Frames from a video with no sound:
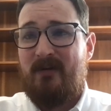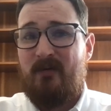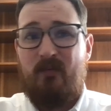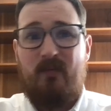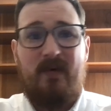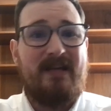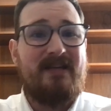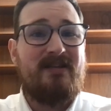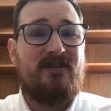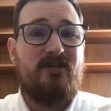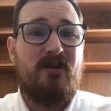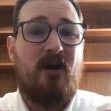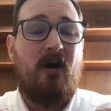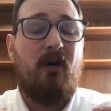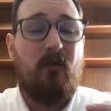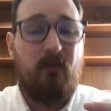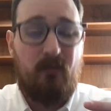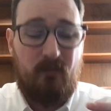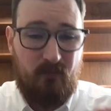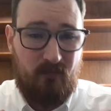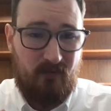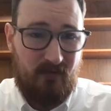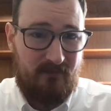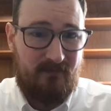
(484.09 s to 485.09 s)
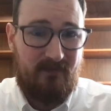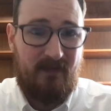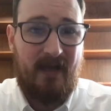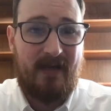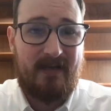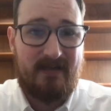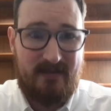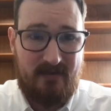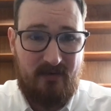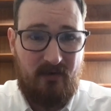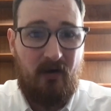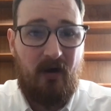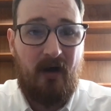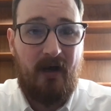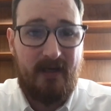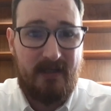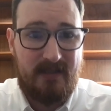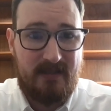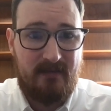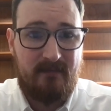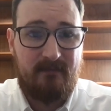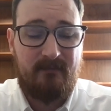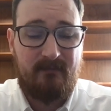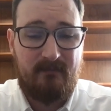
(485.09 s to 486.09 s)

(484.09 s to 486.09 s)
we don't reflect God.